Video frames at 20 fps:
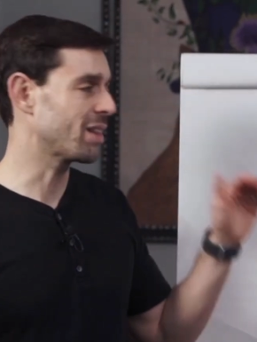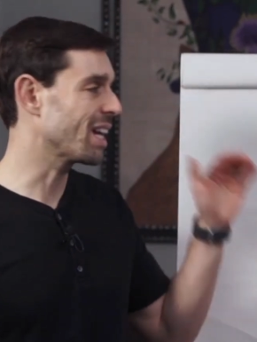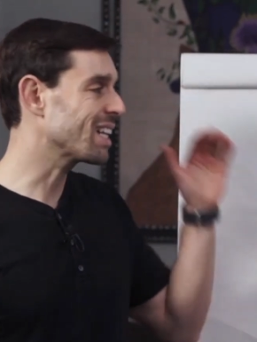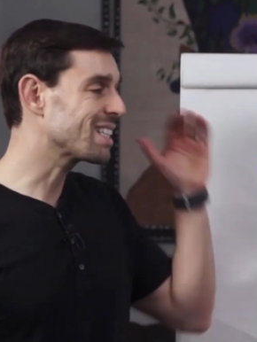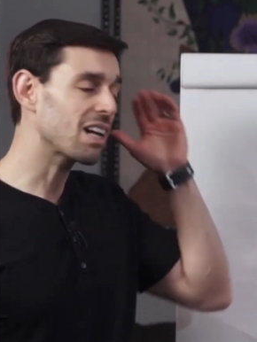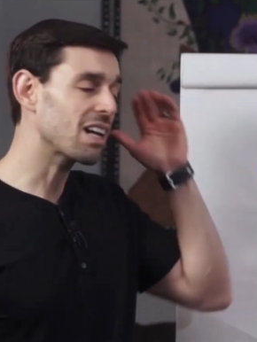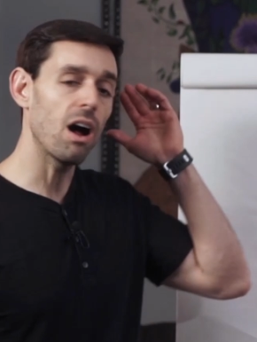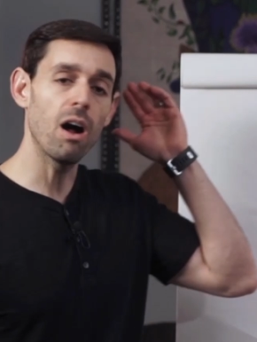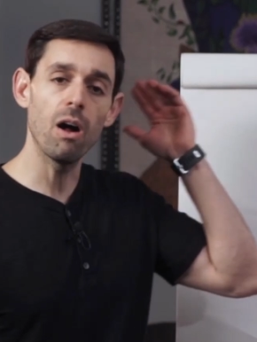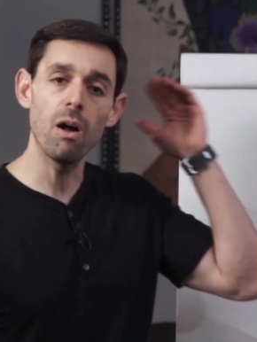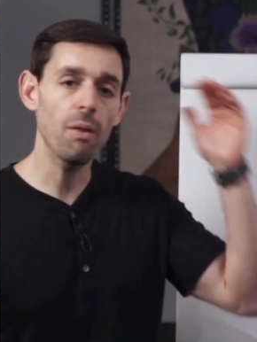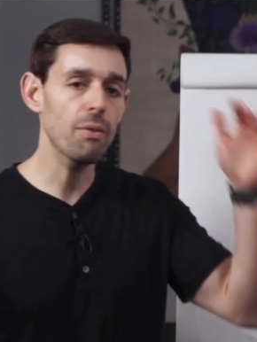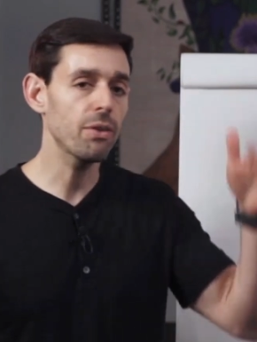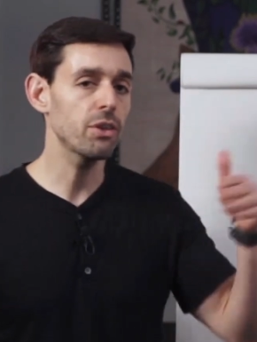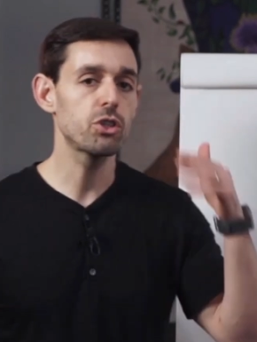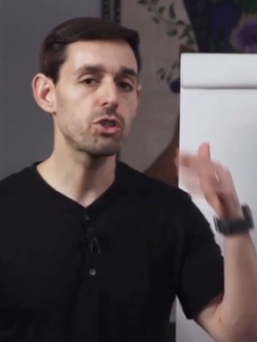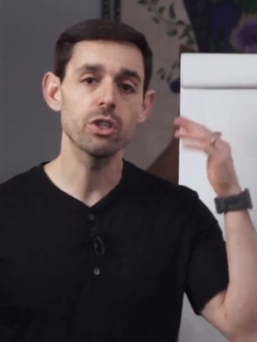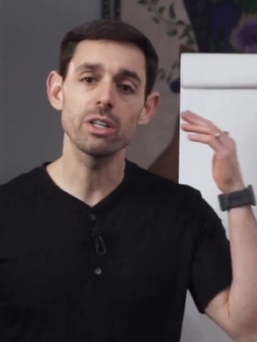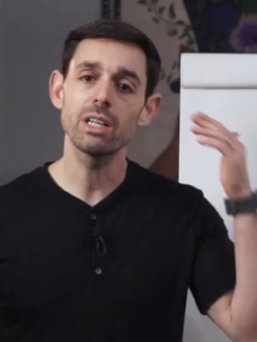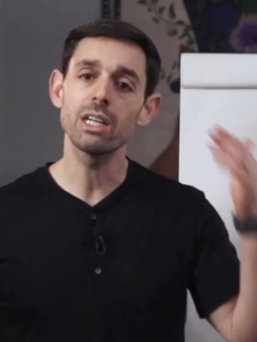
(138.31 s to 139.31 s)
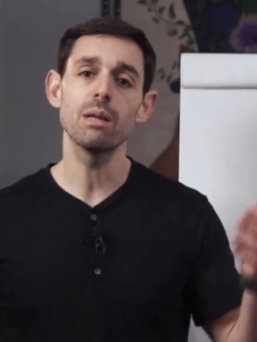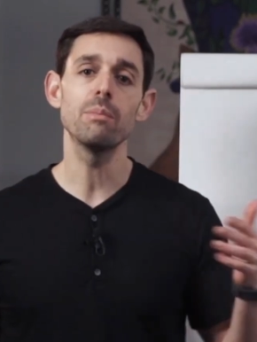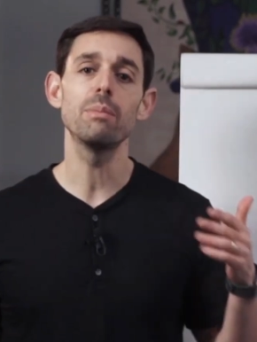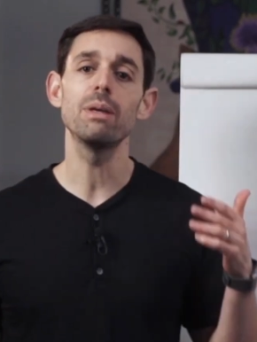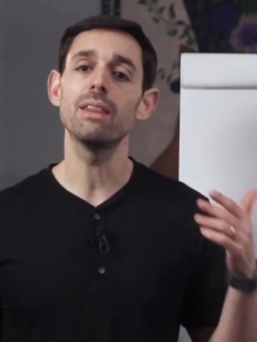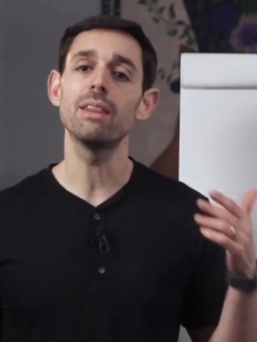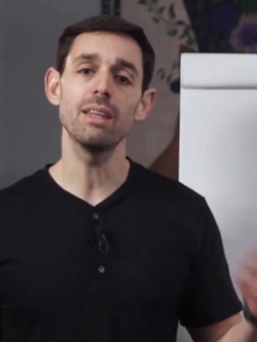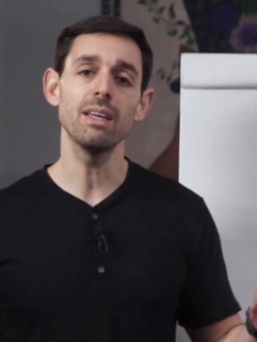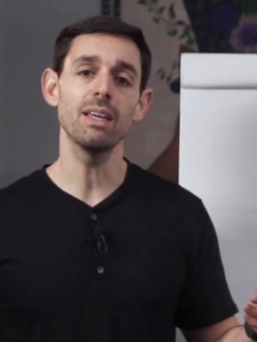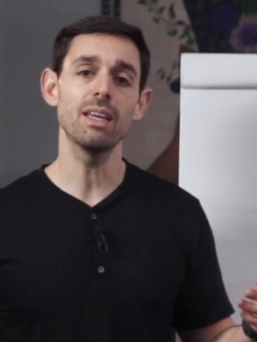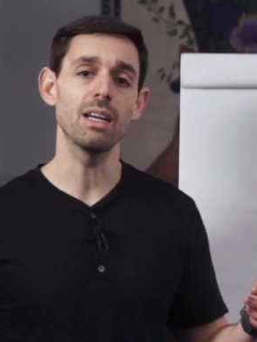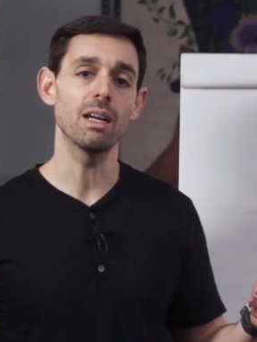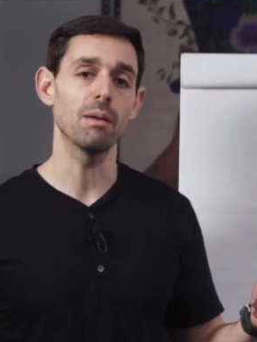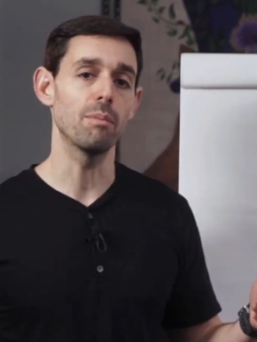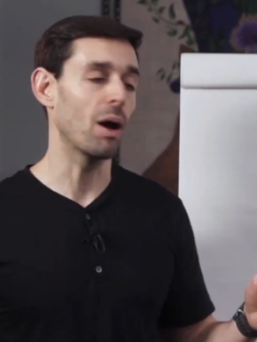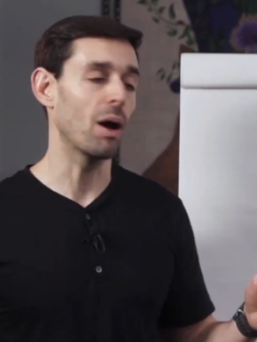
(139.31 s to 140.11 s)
That's all that you're gonna be thinking